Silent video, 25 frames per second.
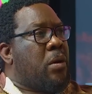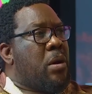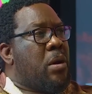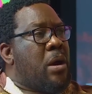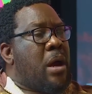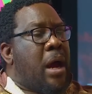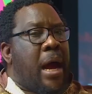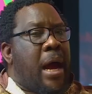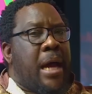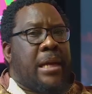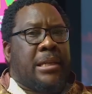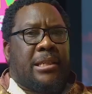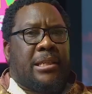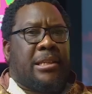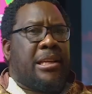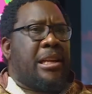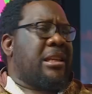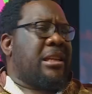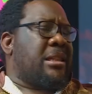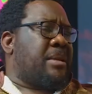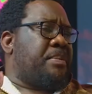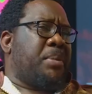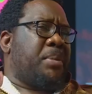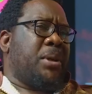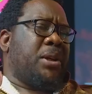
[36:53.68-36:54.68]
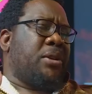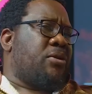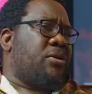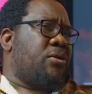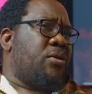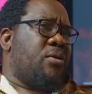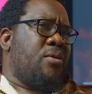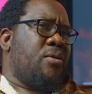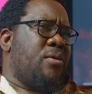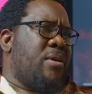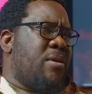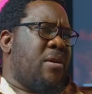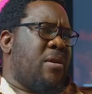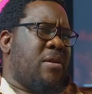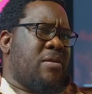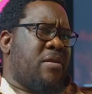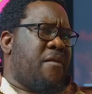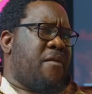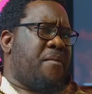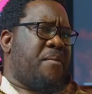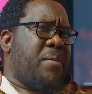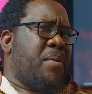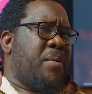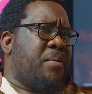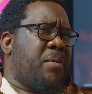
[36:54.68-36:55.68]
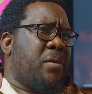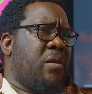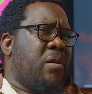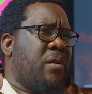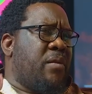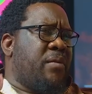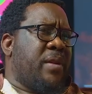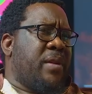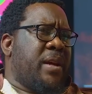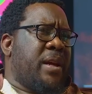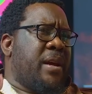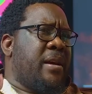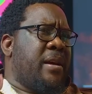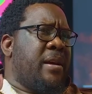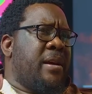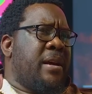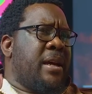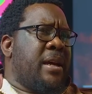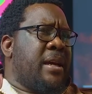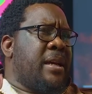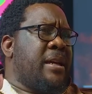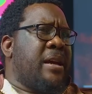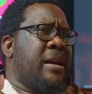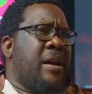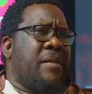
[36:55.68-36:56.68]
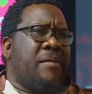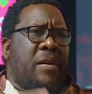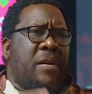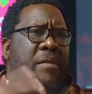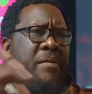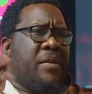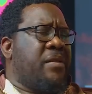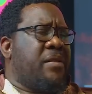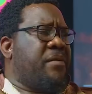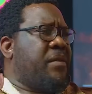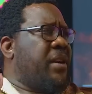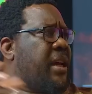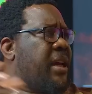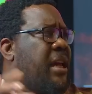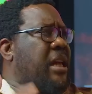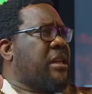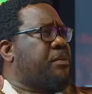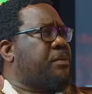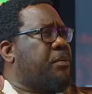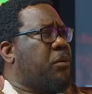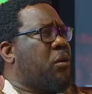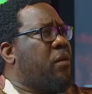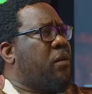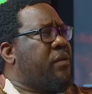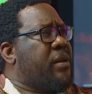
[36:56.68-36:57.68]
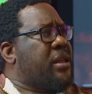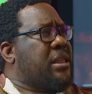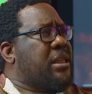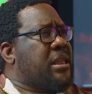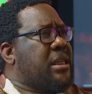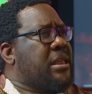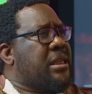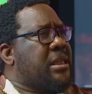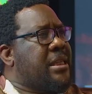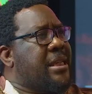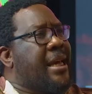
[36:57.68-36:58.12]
I still speak to a lot of people of the EFF in various provinces.